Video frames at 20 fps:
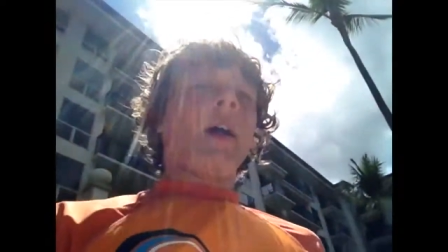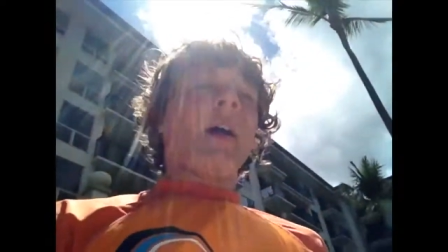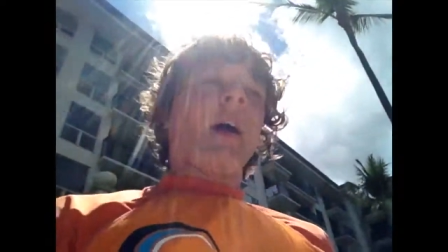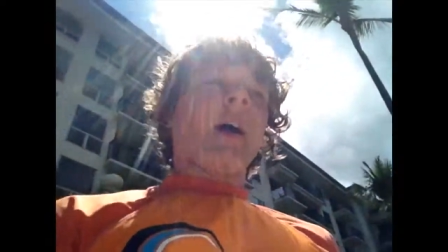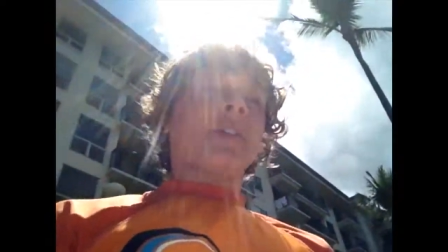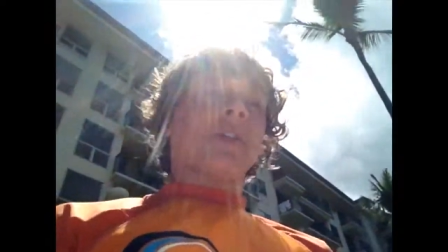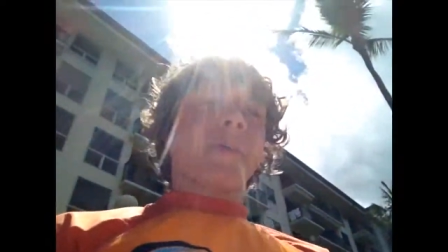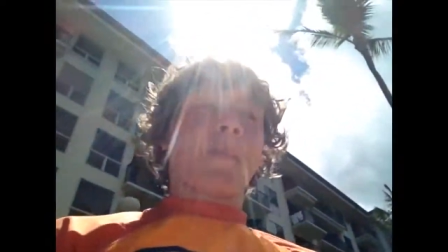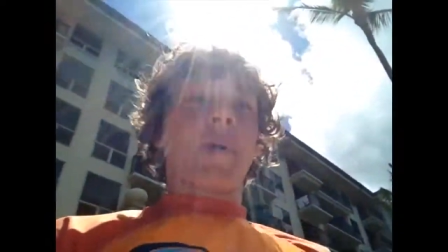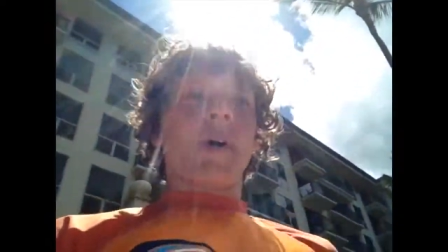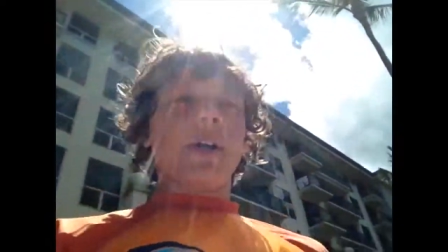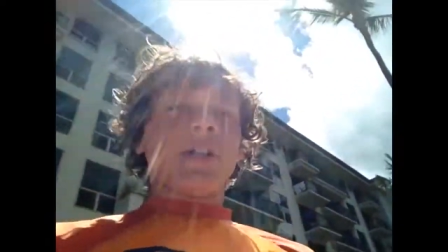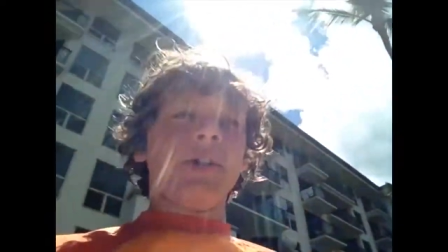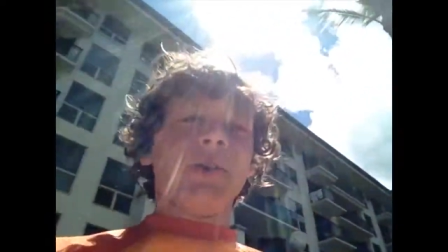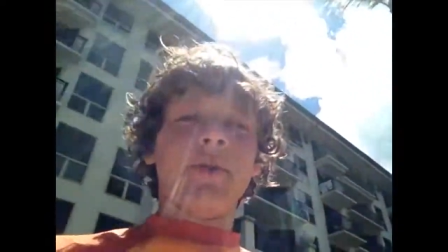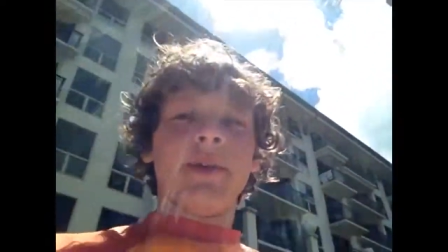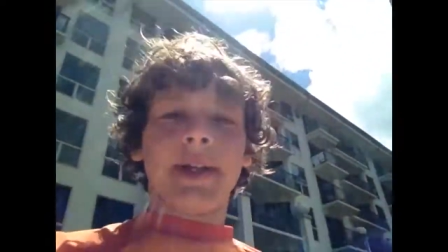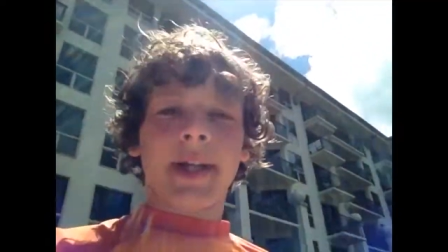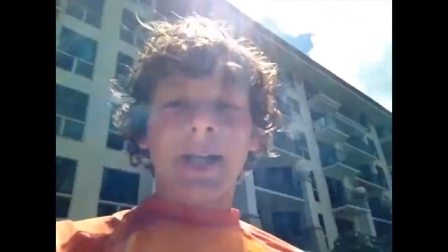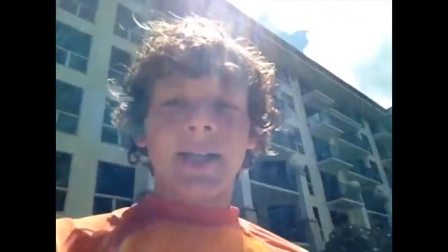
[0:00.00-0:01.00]
I should probably
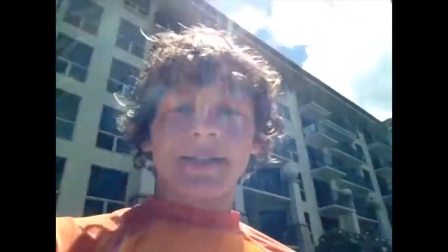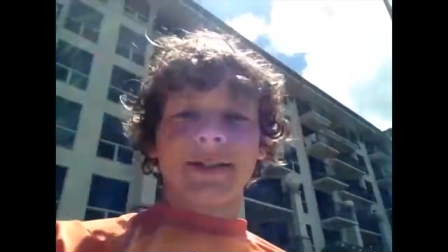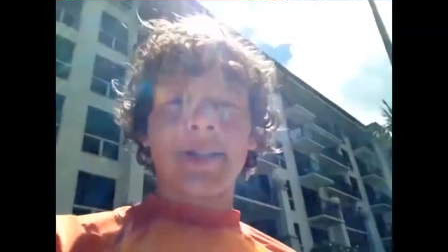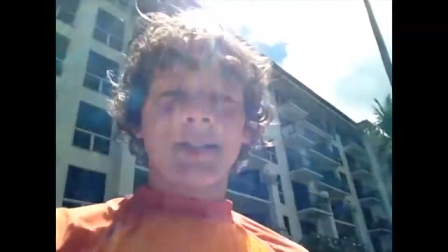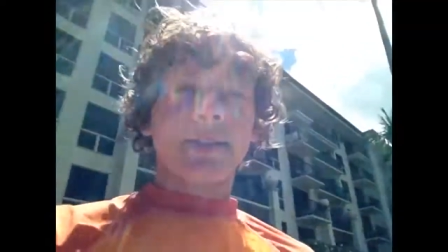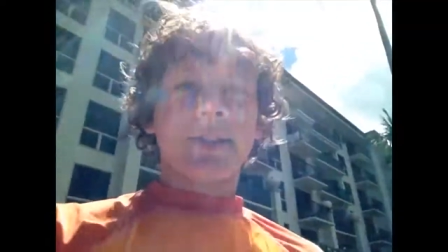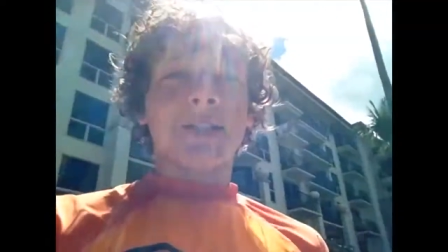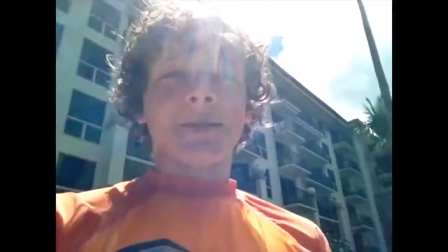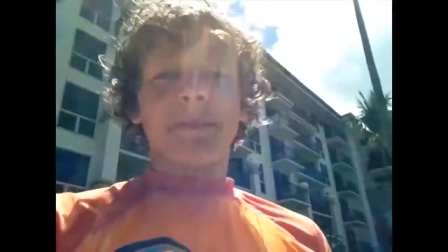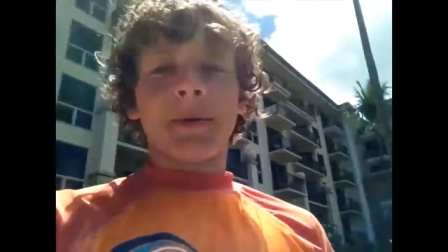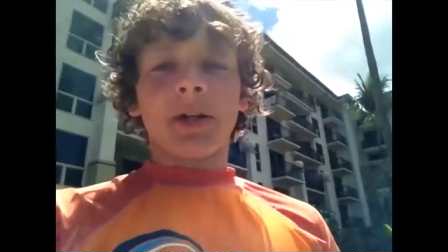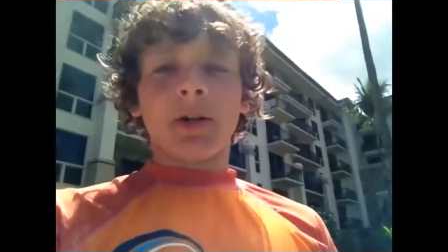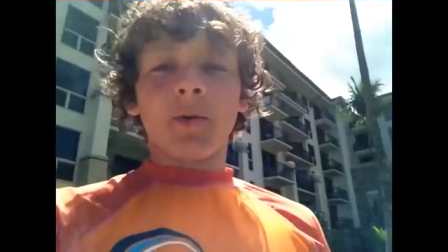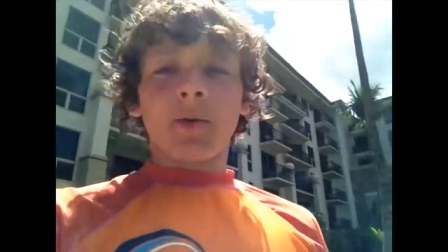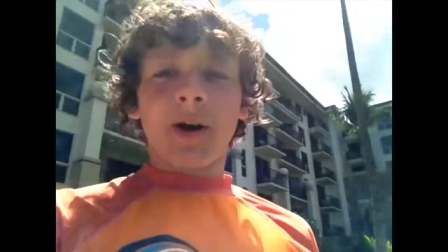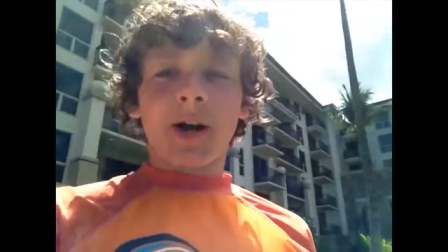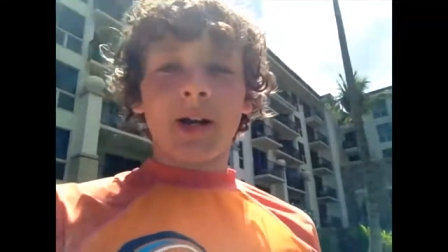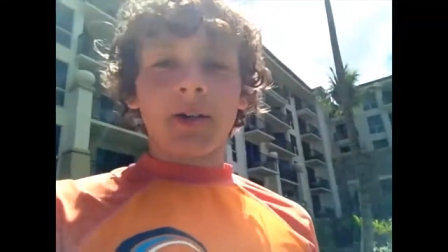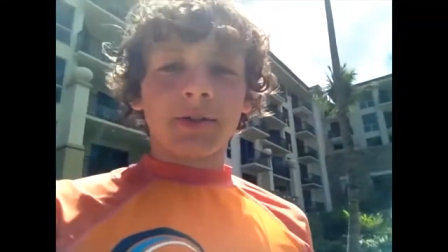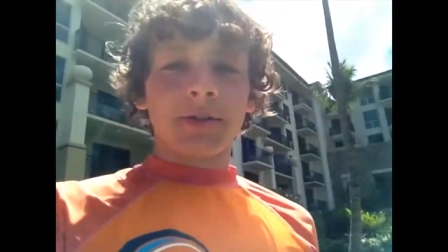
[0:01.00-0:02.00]
do it again since it's been a
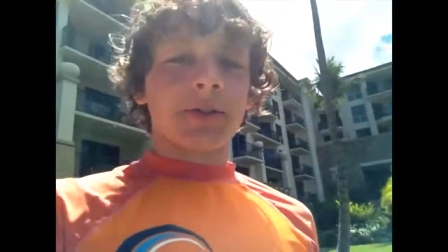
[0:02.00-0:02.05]
while.